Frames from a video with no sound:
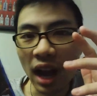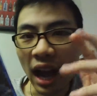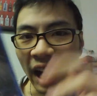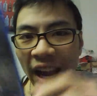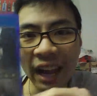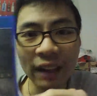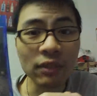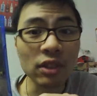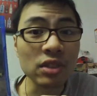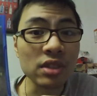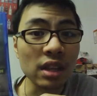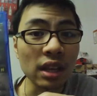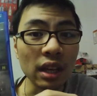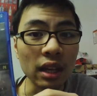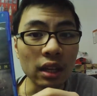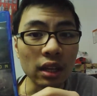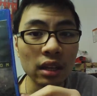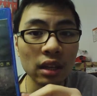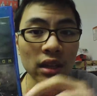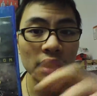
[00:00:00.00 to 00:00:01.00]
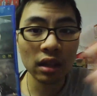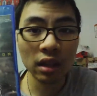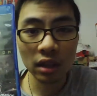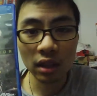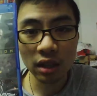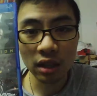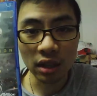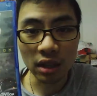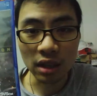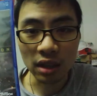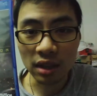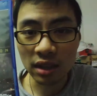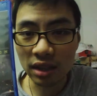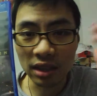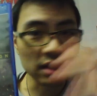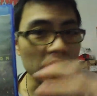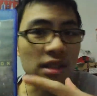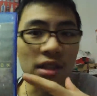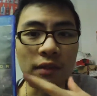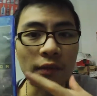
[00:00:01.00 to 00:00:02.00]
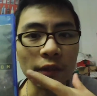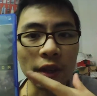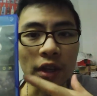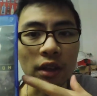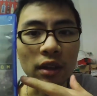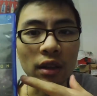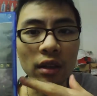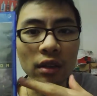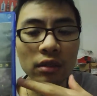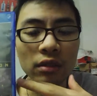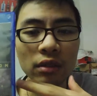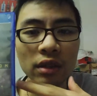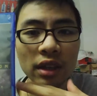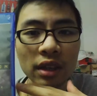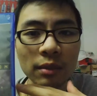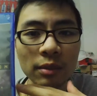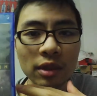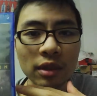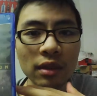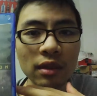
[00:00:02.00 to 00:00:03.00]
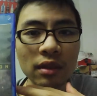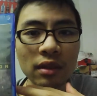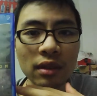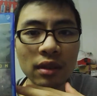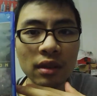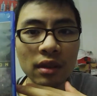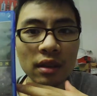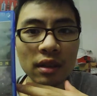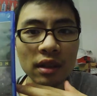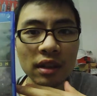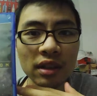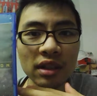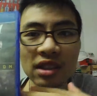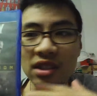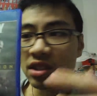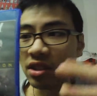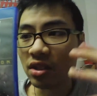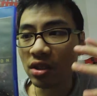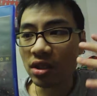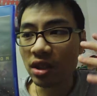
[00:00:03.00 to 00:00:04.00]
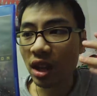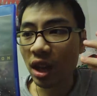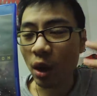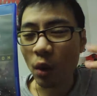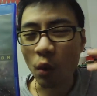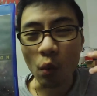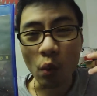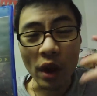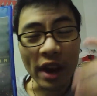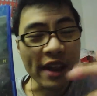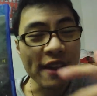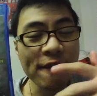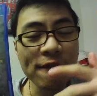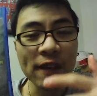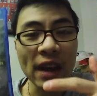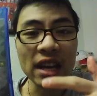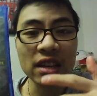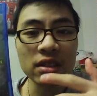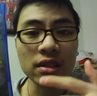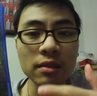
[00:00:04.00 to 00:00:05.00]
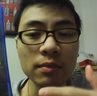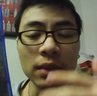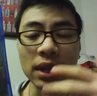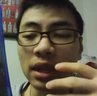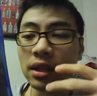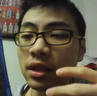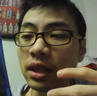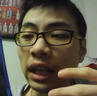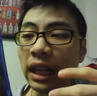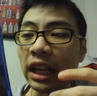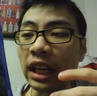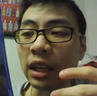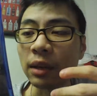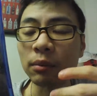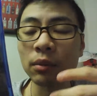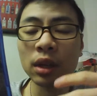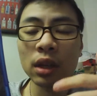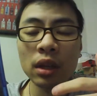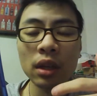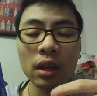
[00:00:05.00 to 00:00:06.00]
I have to say, this isn't fucking Call of Duty anymore. This is a way faster paced game.